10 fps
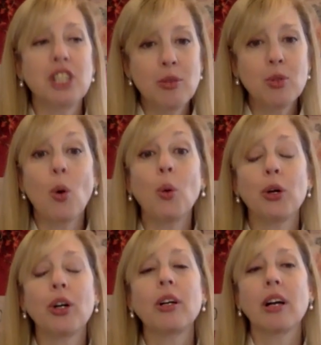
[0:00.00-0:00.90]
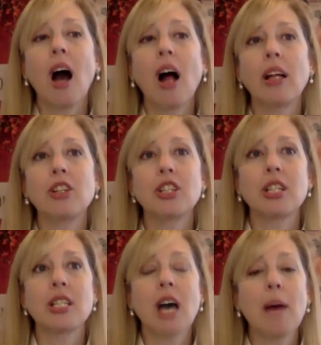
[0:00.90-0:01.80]
He was older, in college at the
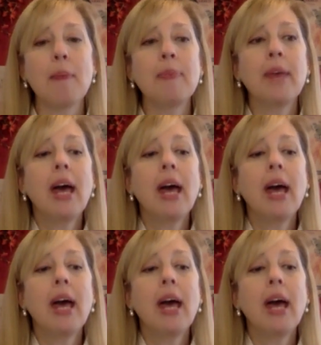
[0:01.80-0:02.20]
time.